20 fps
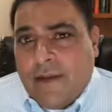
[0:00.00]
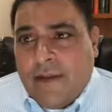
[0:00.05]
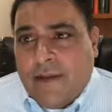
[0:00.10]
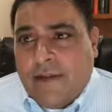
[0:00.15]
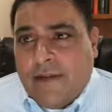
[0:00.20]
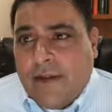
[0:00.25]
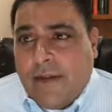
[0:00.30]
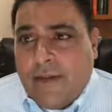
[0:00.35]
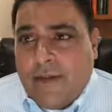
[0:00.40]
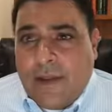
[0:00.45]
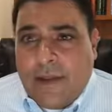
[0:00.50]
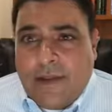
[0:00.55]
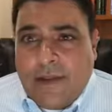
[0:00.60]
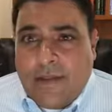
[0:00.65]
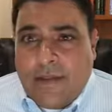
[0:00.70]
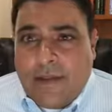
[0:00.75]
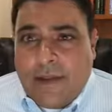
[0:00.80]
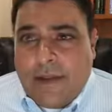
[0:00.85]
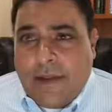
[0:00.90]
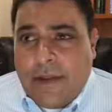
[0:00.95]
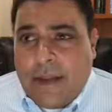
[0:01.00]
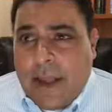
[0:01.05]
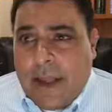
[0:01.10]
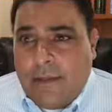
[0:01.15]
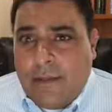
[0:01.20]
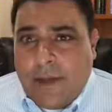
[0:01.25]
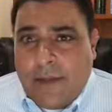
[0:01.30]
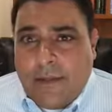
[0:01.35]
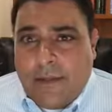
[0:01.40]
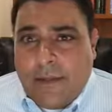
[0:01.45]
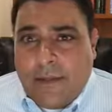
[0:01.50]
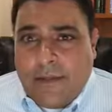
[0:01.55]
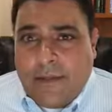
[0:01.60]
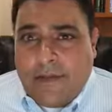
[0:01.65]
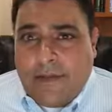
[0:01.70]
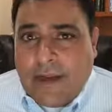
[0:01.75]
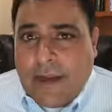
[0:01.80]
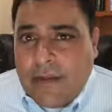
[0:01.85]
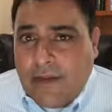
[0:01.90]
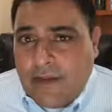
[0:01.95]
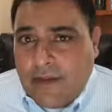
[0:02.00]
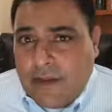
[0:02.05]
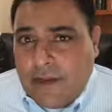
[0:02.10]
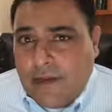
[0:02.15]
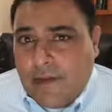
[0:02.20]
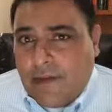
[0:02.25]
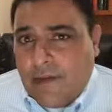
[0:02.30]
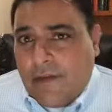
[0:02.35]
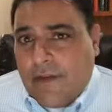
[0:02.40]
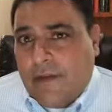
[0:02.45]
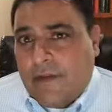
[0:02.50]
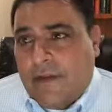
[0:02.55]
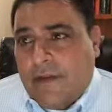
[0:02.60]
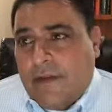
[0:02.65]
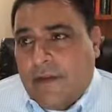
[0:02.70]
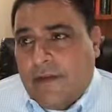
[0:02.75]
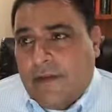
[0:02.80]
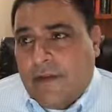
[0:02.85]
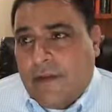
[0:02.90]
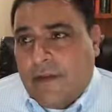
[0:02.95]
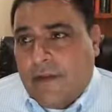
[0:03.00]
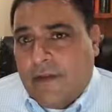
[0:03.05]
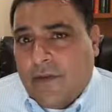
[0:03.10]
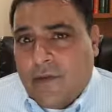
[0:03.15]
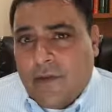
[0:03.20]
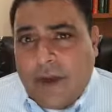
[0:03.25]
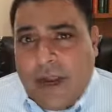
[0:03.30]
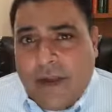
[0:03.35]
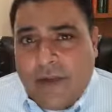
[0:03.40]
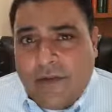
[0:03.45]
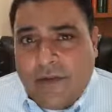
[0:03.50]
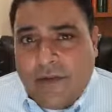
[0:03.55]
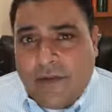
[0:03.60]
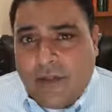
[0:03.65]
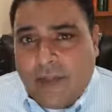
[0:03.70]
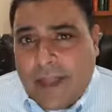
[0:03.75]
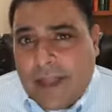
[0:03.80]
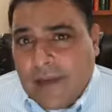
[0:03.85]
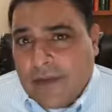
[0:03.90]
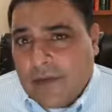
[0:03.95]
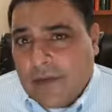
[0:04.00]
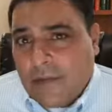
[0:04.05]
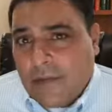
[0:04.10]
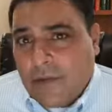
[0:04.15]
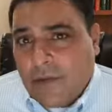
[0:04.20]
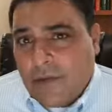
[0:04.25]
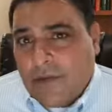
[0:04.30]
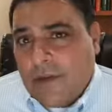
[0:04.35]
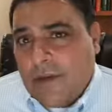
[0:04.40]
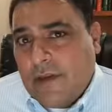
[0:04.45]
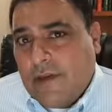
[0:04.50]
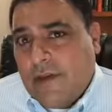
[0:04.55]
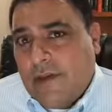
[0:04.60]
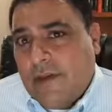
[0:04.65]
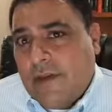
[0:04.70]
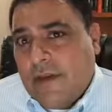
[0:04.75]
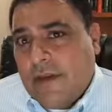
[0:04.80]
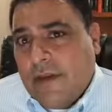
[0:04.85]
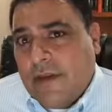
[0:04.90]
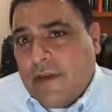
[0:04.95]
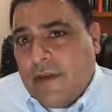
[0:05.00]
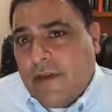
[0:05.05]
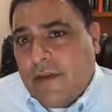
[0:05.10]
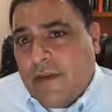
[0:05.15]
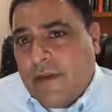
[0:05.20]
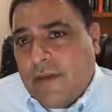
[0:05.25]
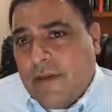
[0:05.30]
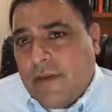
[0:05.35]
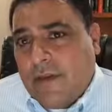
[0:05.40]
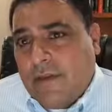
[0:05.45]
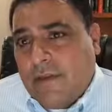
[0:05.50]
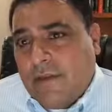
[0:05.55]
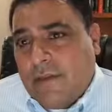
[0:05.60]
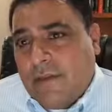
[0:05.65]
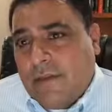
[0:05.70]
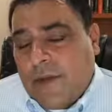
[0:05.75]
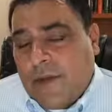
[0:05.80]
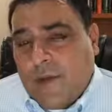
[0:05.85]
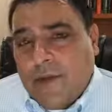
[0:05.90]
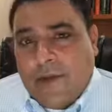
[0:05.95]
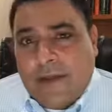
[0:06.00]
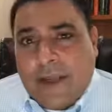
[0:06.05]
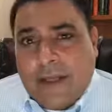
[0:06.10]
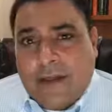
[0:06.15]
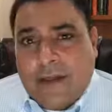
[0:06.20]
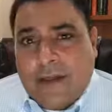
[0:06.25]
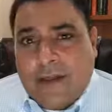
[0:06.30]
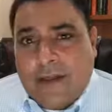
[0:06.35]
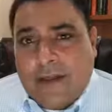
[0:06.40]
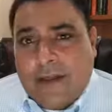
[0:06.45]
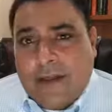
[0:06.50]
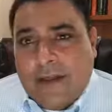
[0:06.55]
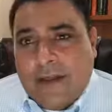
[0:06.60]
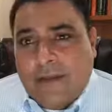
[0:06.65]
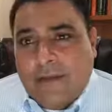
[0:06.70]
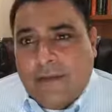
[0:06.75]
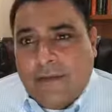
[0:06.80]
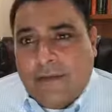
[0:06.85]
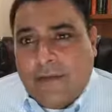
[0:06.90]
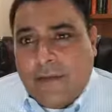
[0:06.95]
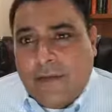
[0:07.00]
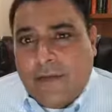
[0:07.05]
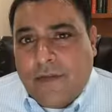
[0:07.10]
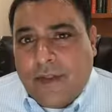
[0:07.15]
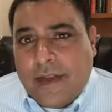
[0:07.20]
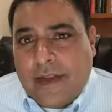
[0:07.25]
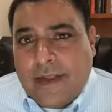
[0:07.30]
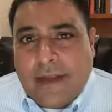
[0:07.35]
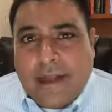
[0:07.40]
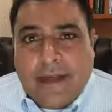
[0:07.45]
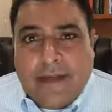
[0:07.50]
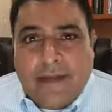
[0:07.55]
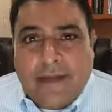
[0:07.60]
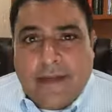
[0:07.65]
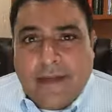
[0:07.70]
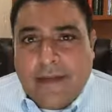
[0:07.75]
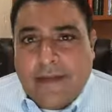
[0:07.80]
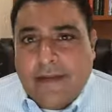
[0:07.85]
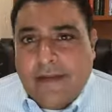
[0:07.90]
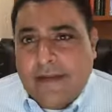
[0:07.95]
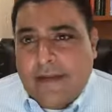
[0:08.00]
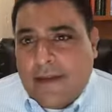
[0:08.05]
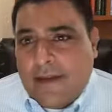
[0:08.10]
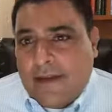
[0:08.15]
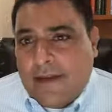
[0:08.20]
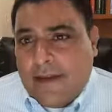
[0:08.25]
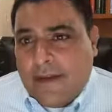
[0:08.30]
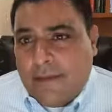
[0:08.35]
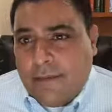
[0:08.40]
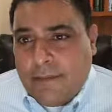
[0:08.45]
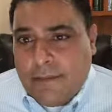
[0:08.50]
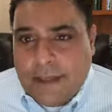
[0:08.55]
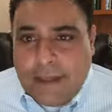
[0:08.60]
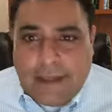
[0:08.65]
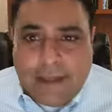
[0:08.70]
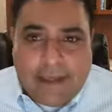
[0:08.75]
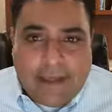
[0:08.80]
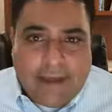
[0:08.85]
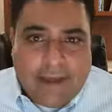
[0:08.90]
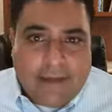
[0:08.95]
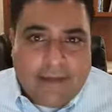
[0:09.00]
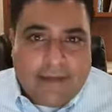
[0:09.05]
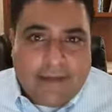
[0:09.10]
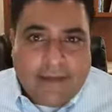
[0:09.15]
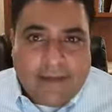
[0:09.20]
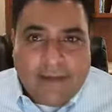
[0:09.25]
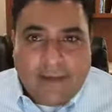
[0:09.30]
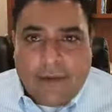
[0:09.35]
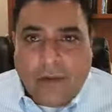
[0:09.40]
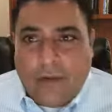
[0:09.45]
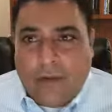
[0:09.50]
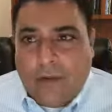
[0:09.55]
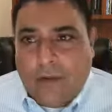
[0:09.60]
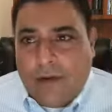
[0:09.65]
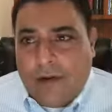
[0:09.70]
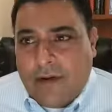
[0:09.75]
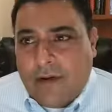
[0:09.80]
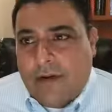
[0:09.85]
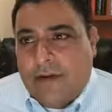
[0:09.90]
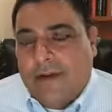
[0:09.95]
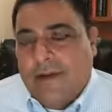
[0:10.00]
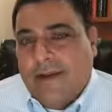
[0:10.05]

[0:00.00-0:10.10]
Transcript: Same thing could be happening with people that have nightshade sensitivities or reaction to lectin proteins. Technically foods like lectins, like peas and corn